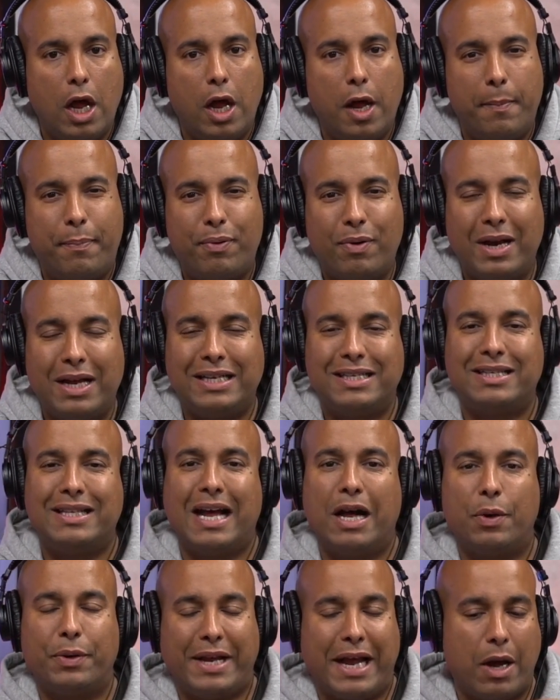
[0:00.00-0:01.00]
price
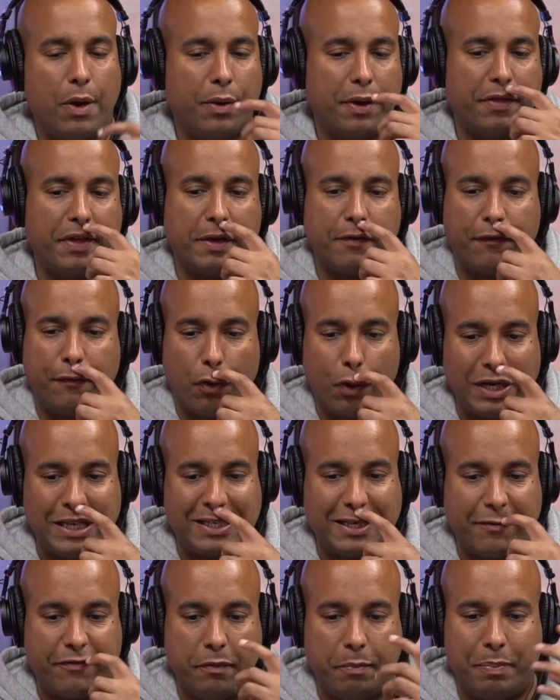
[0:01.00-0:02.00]
now down, I think,
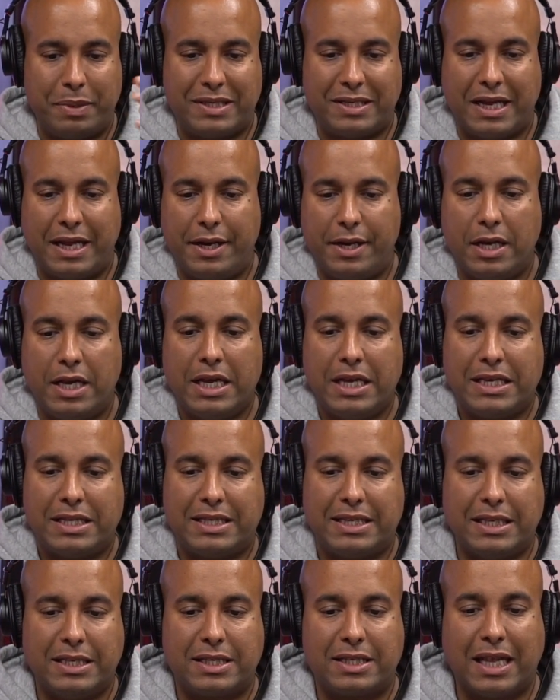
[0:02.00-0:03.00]
47%
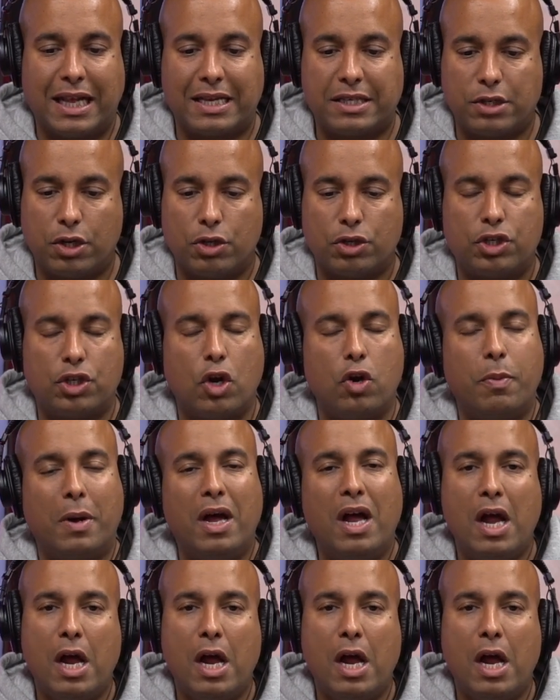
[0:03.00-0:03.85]
since last October.